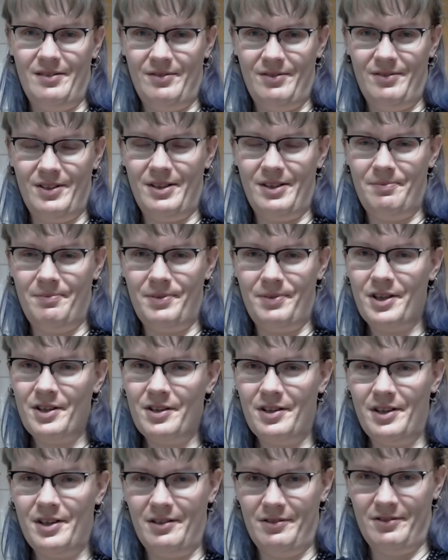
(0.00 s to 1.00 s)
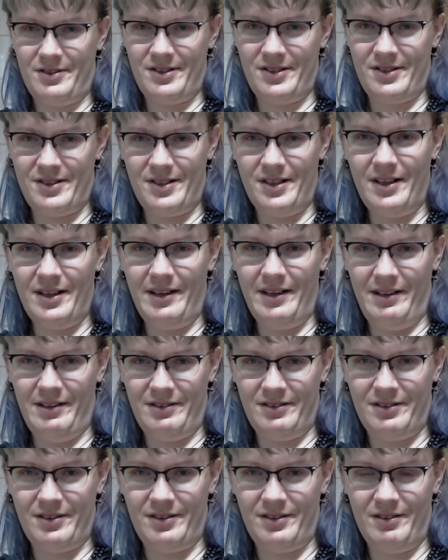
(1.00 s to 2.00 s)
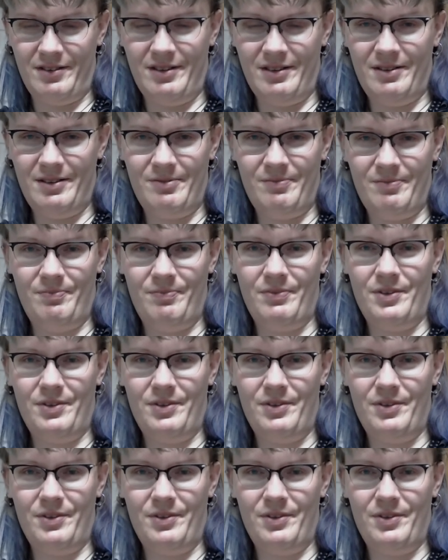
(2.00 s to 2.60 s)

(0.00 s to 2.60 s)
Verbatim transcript: burnout state, it